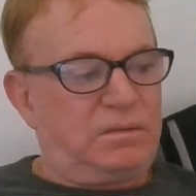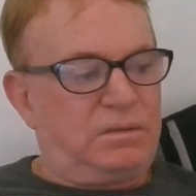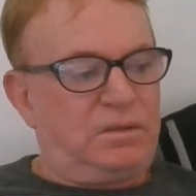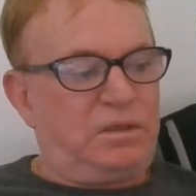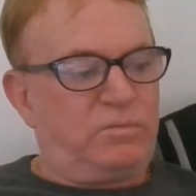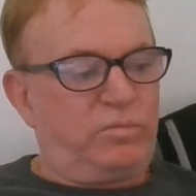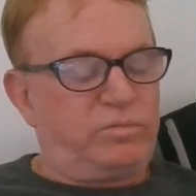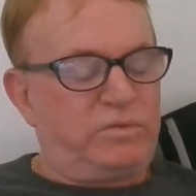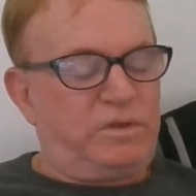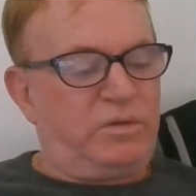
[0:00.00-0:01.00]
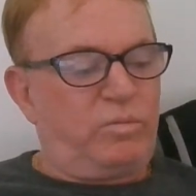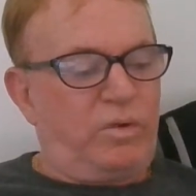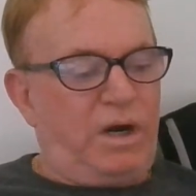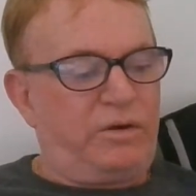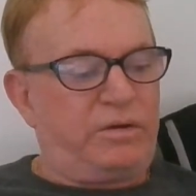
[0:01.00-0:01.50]
You
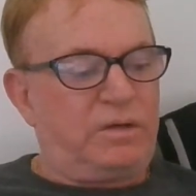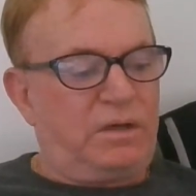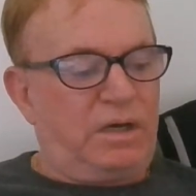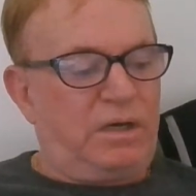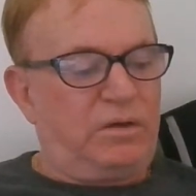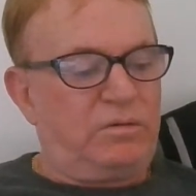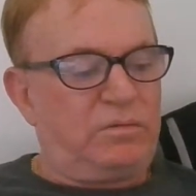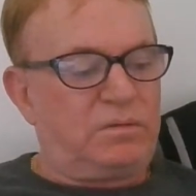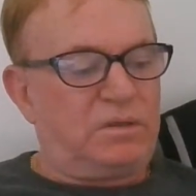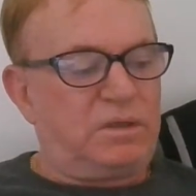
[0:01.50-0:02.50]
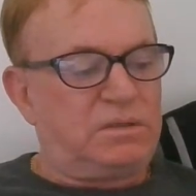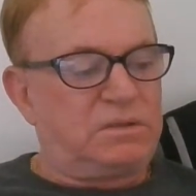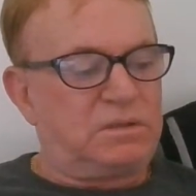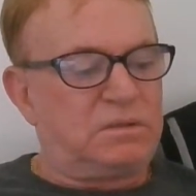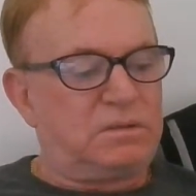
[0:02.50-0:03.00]
won't know
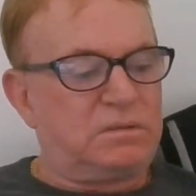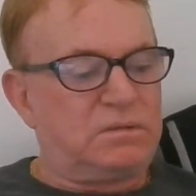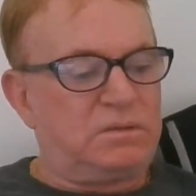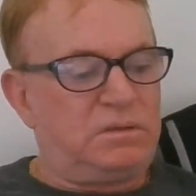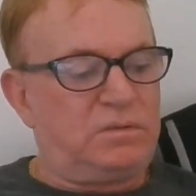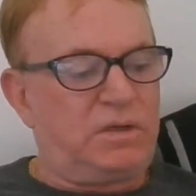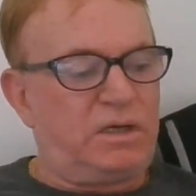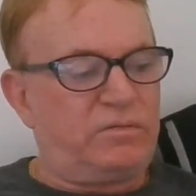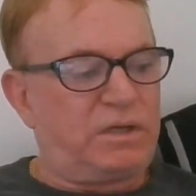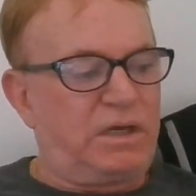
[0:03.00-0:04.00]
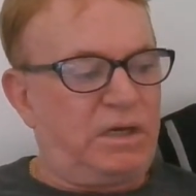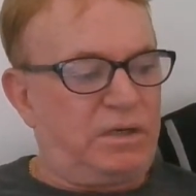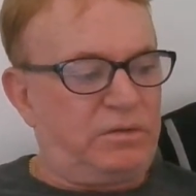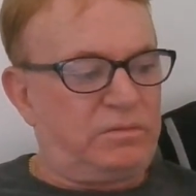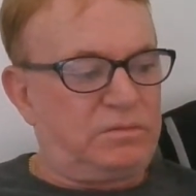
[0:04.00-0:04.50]
until you have a
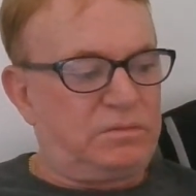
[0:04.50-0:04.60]
go.